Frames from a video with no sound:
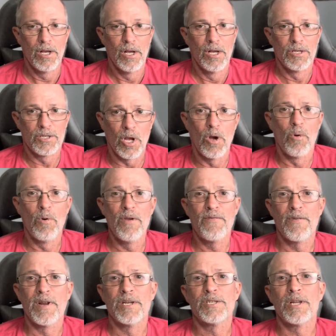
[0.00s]
So we
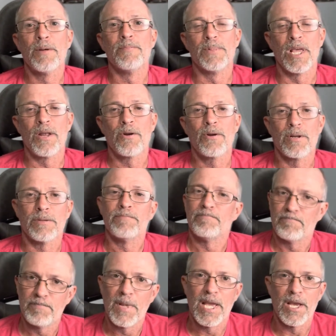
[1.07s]
finished up dinner and
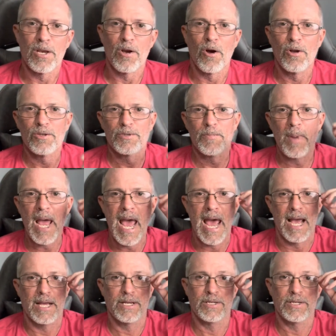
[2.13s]
he calls back.